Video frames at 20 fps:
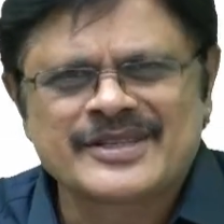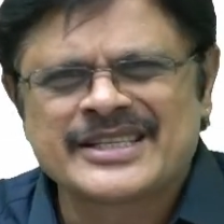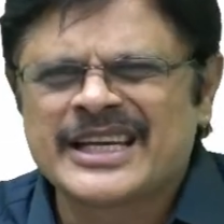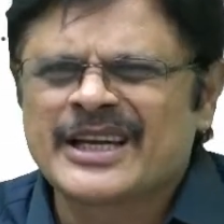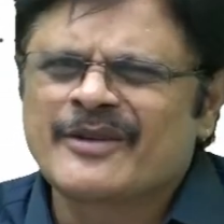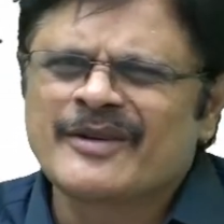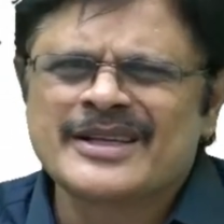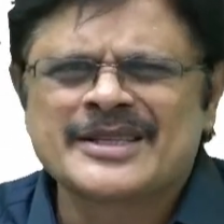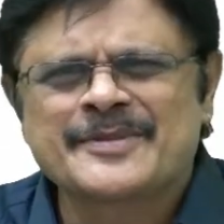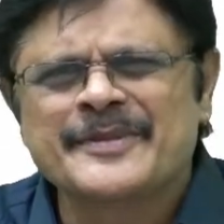
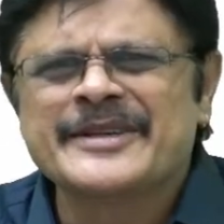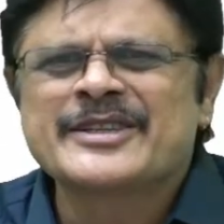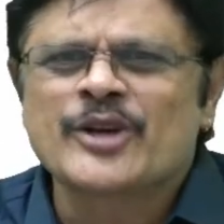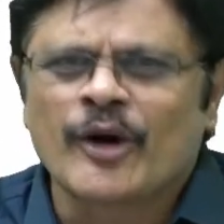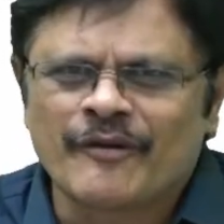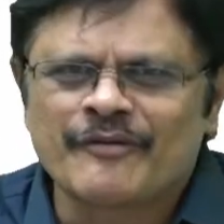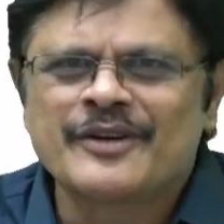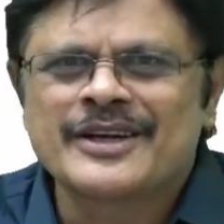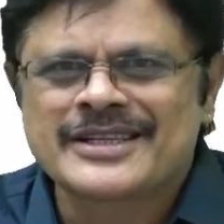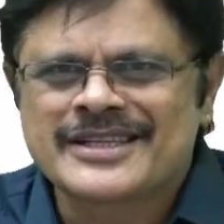Sequence means
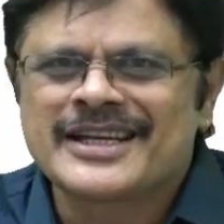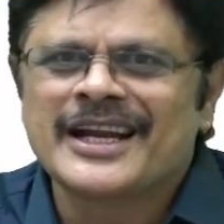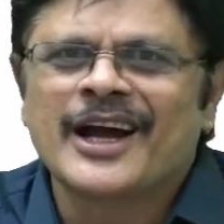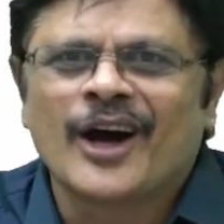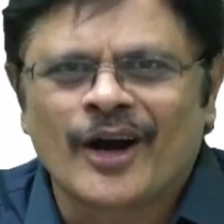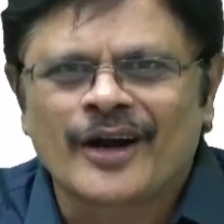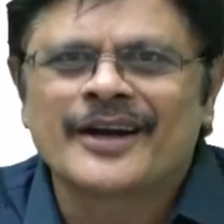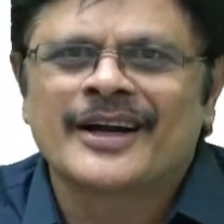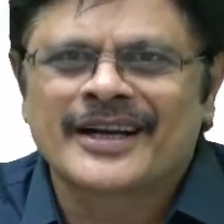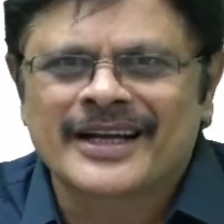obviously
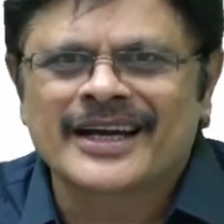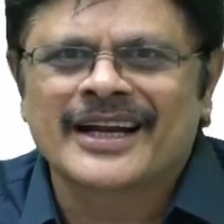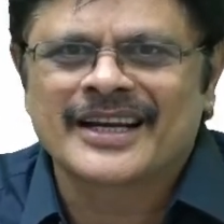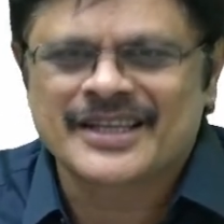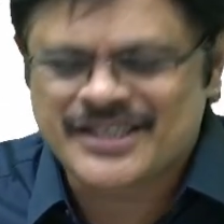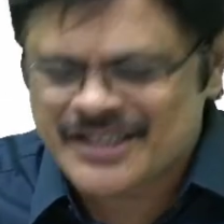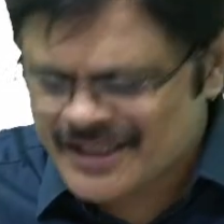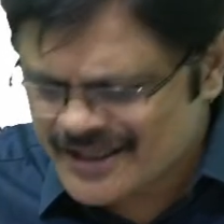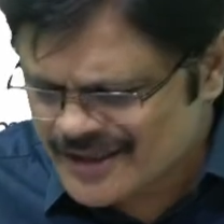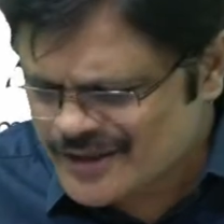ordered
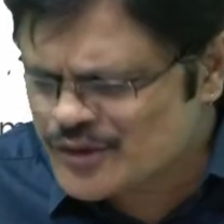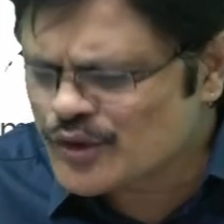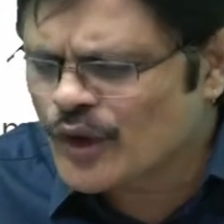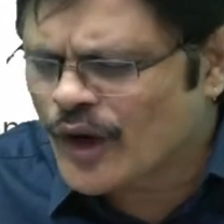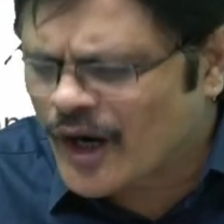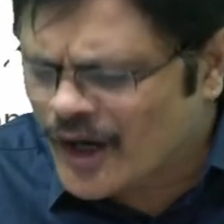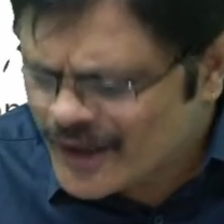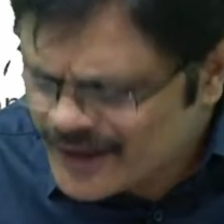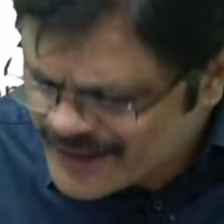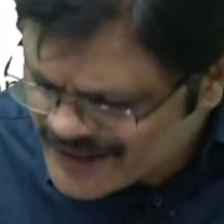collection. So
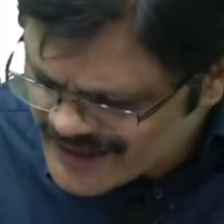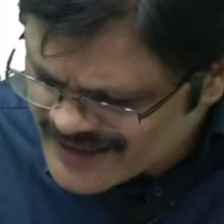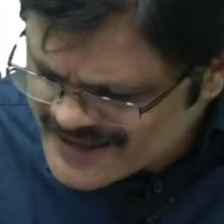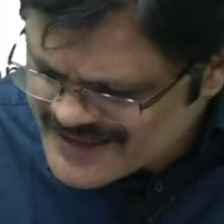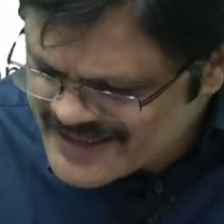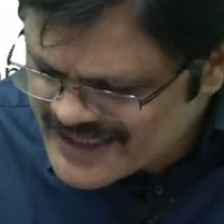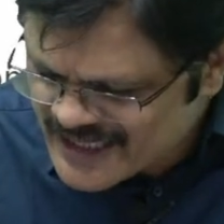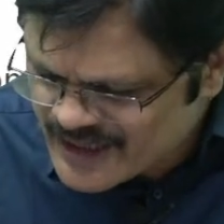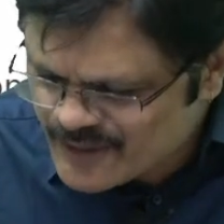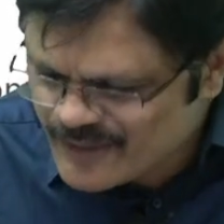ordered
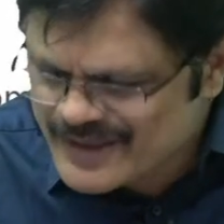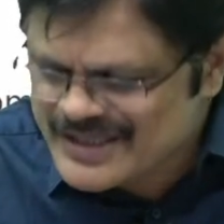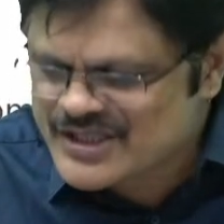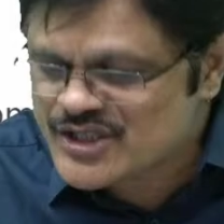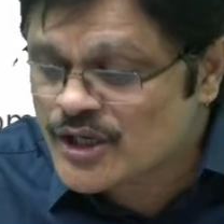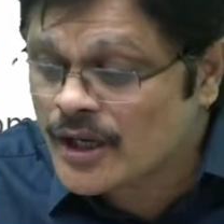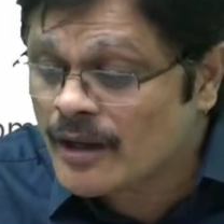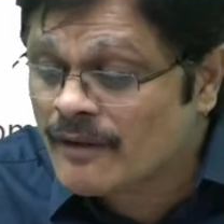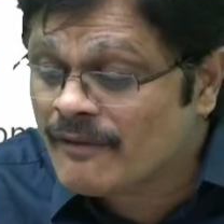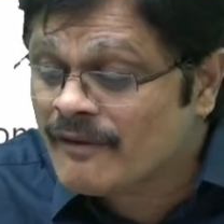sequence
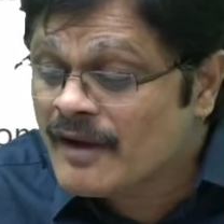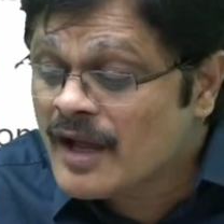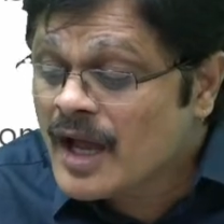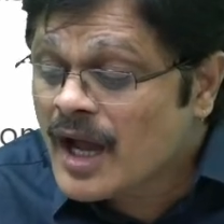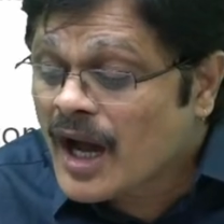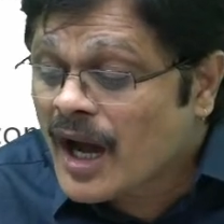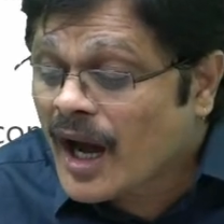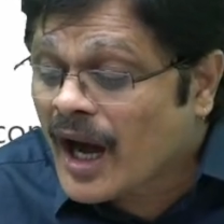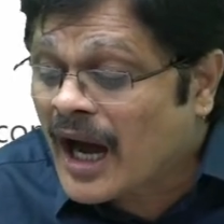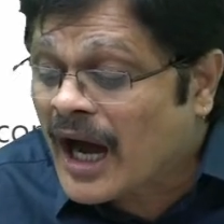of
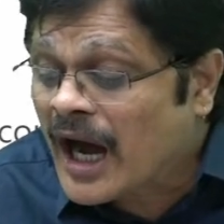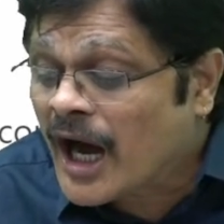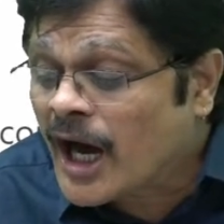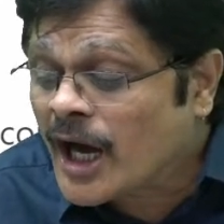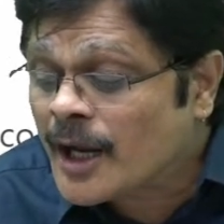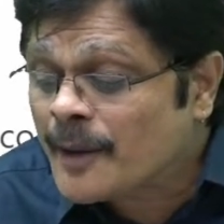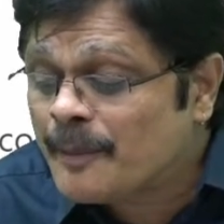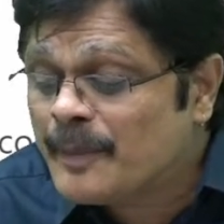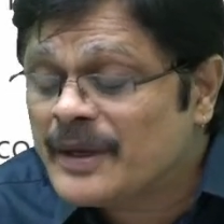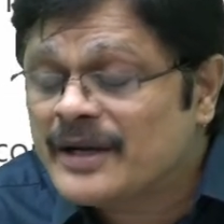
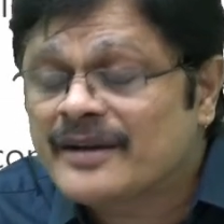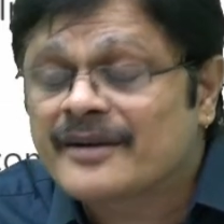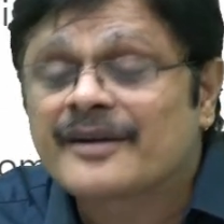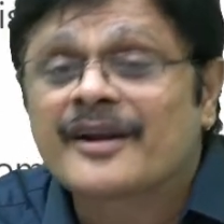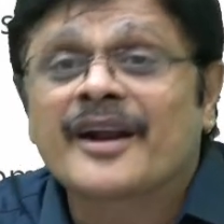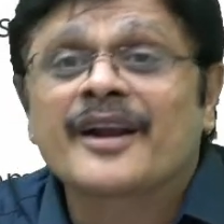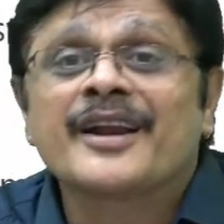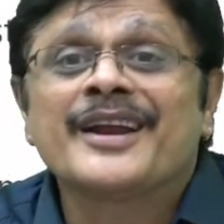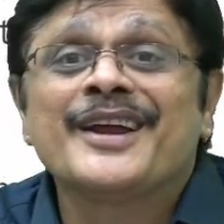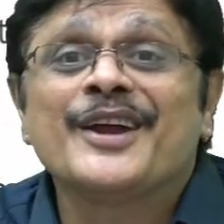
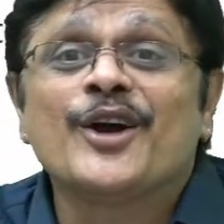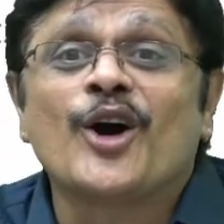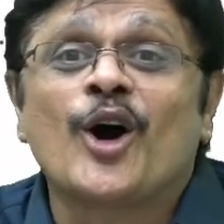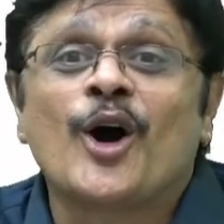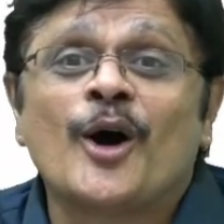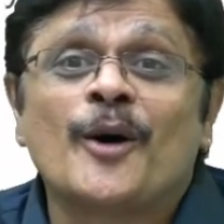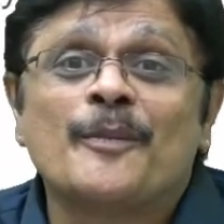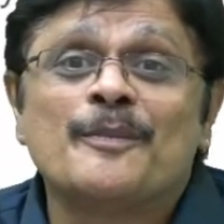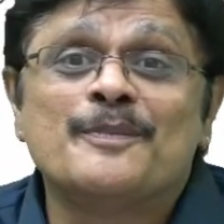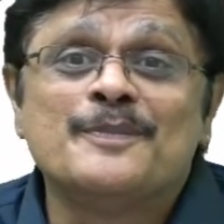arbitrary
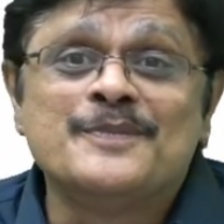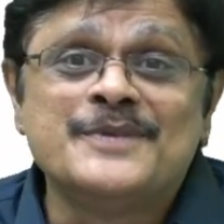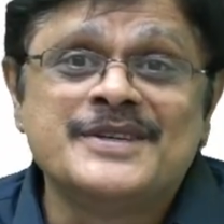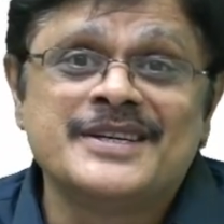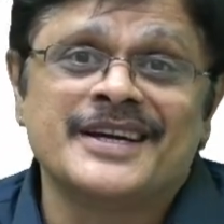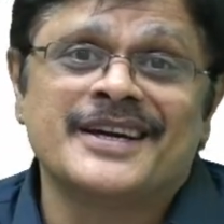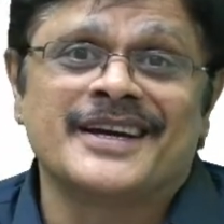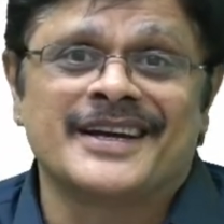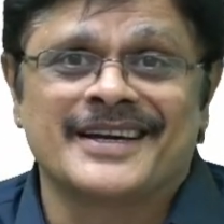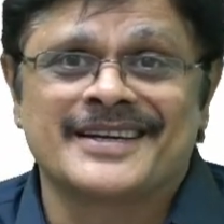
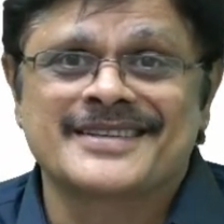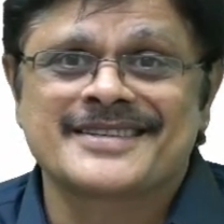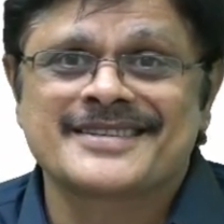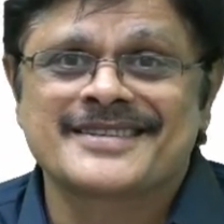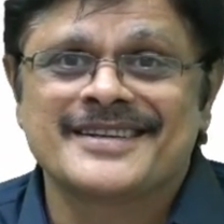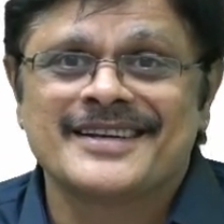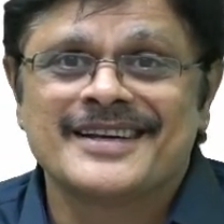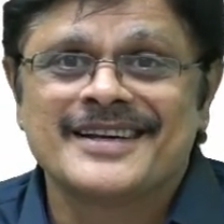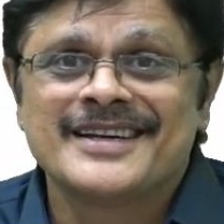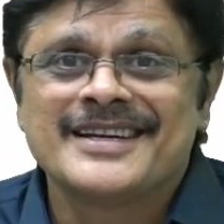objects.